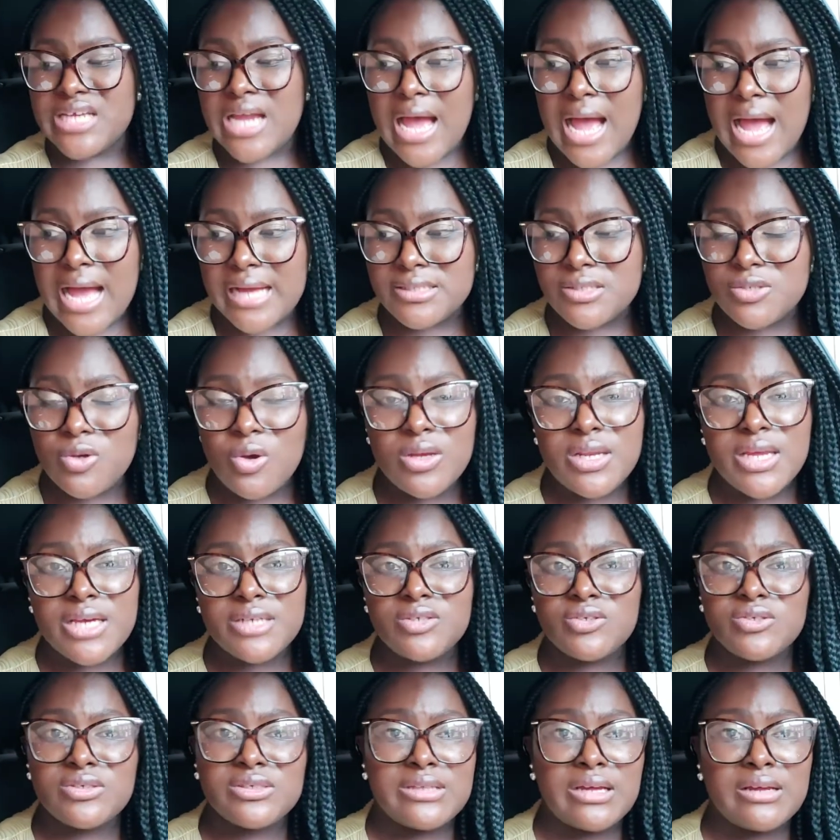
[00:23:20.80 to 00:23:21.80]
I told her
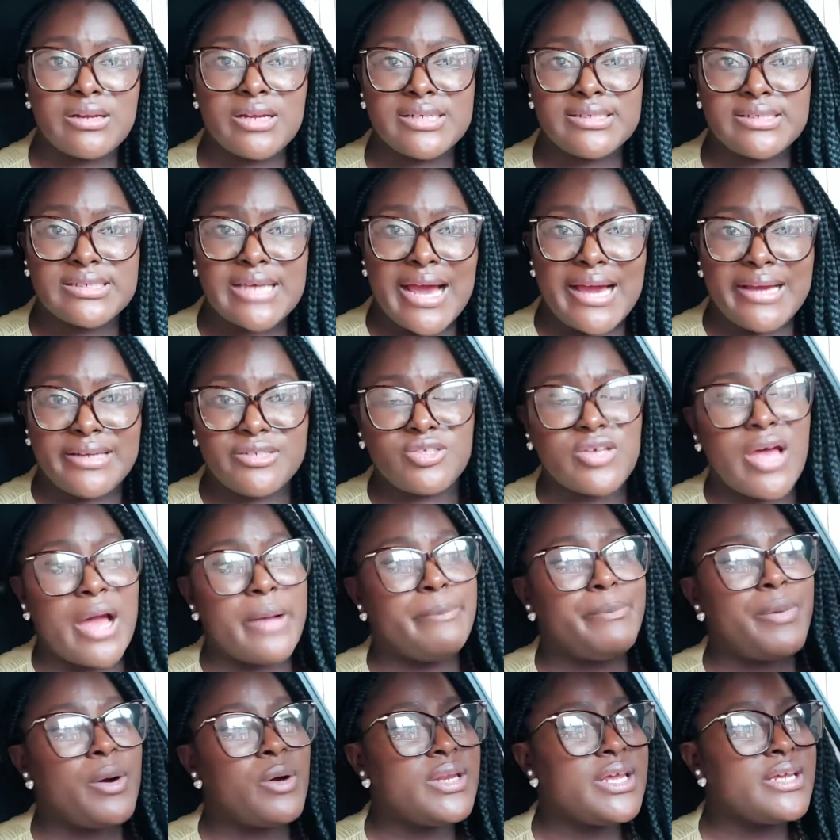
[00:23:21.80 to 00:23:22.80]
to stand aside. So I
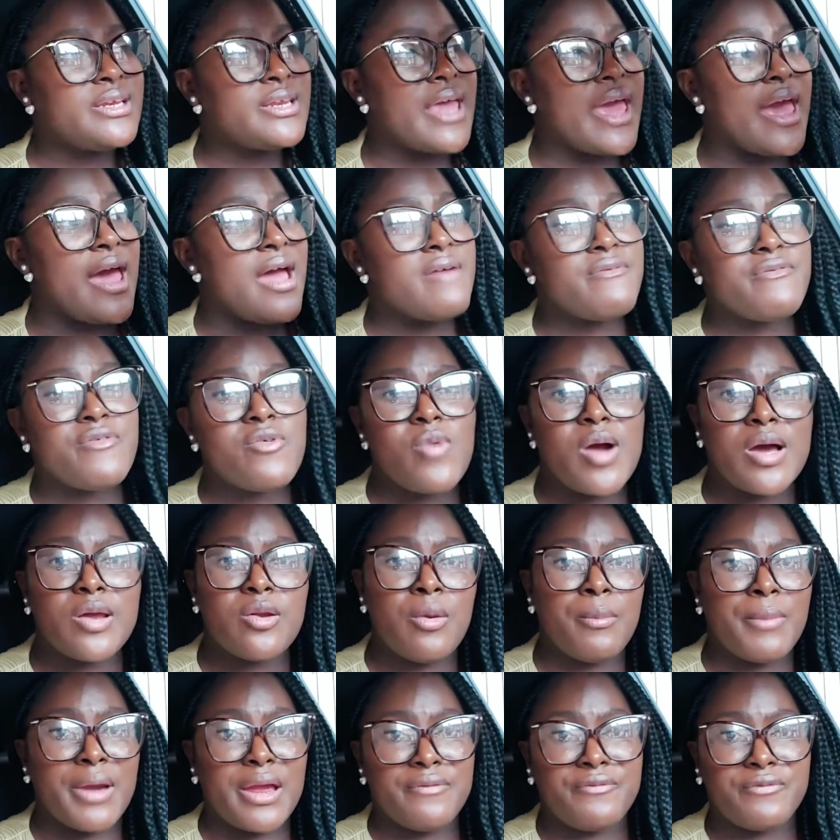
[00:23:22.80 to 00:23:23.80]
boarded everyone
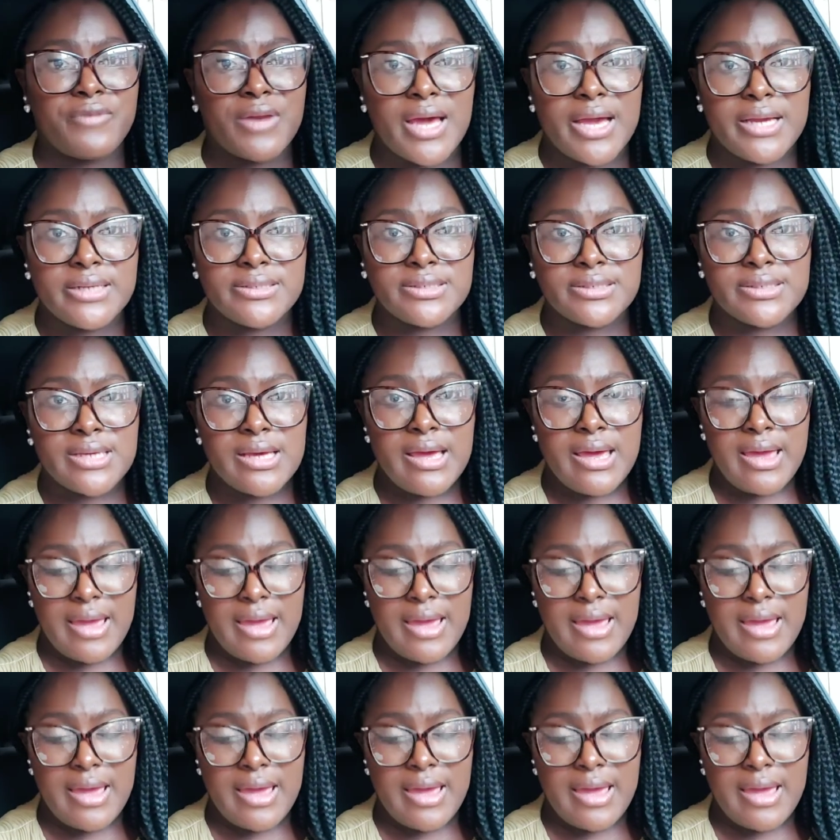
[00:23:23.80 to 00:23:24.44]
on my flight.